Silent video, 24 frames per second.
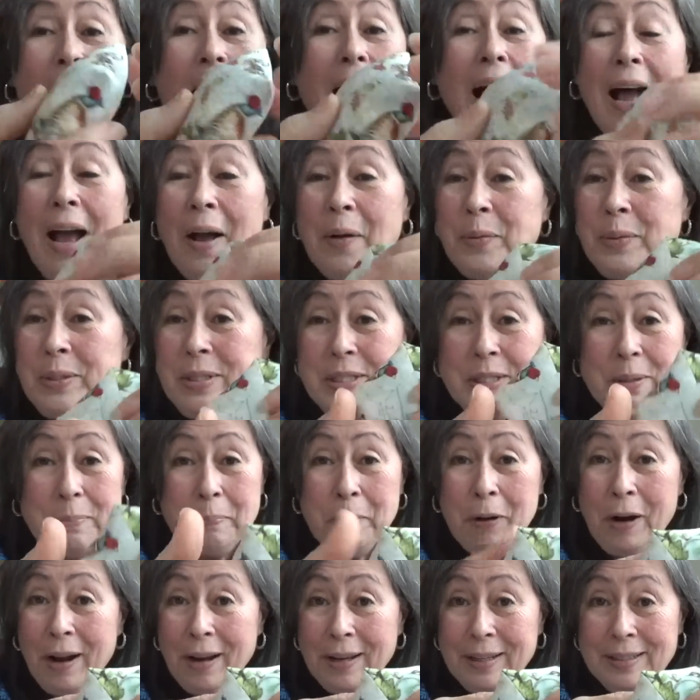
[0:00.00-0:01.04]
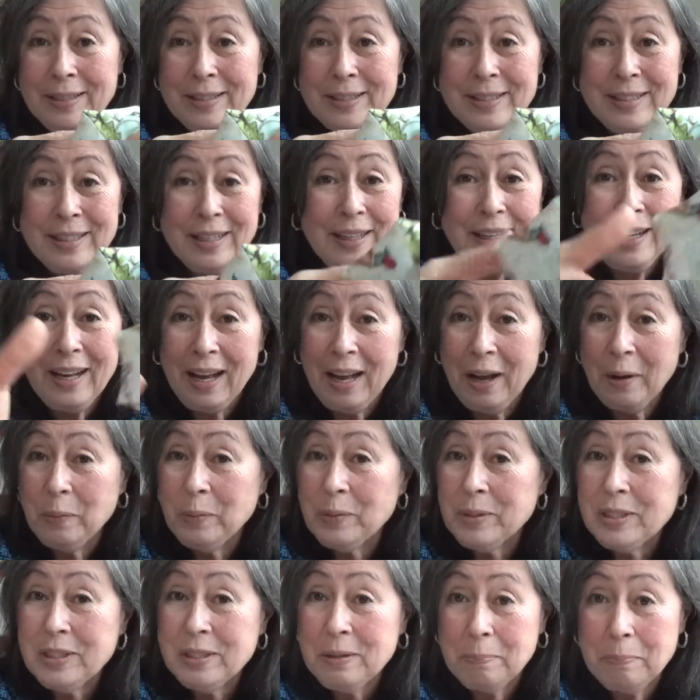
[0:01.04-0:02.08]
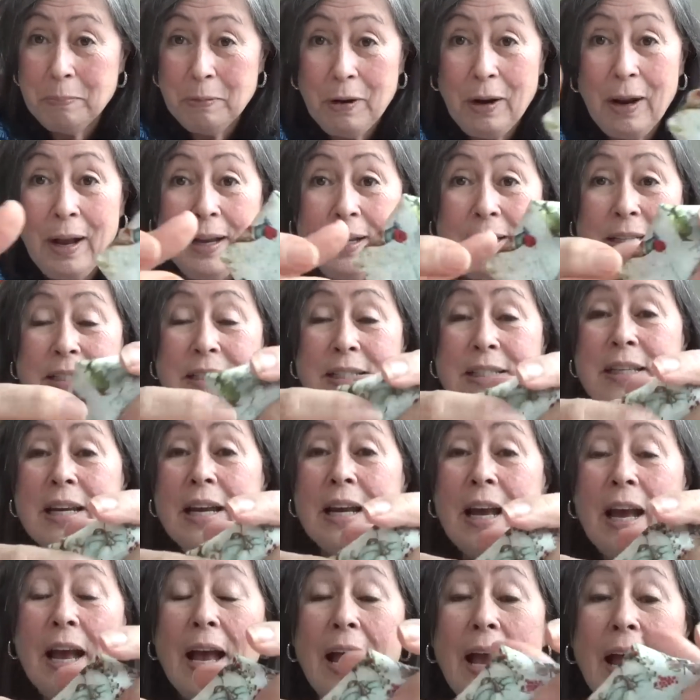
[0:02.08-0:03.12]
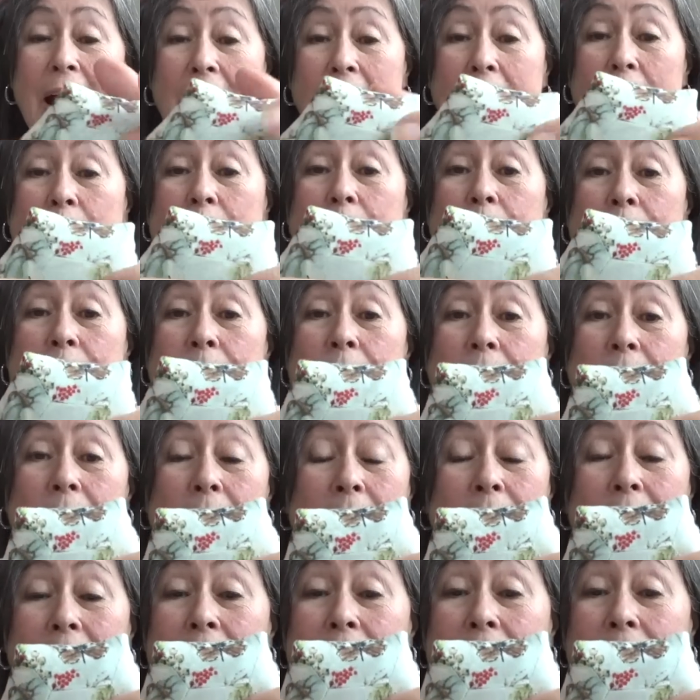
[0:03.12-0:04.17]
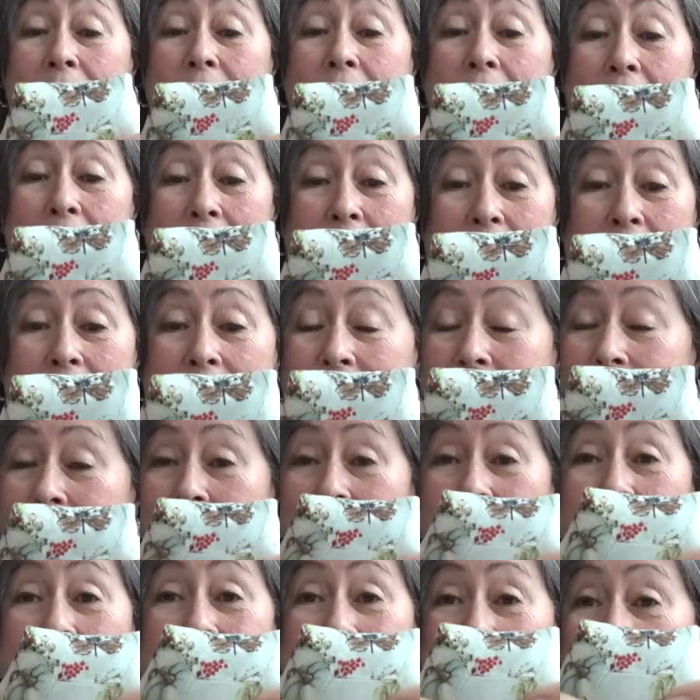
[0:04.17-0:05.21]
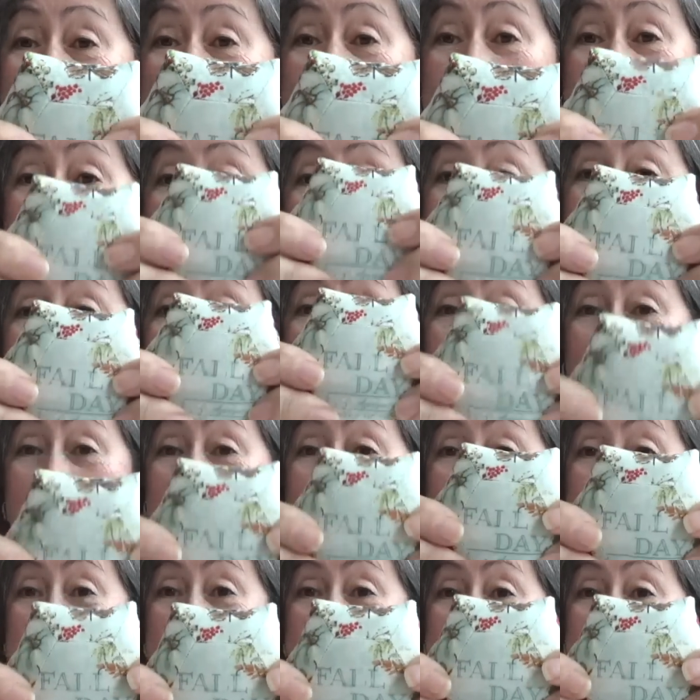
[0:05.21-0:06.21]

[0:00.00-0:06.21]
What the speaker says: I was surprised. I was surprised how I was able to finish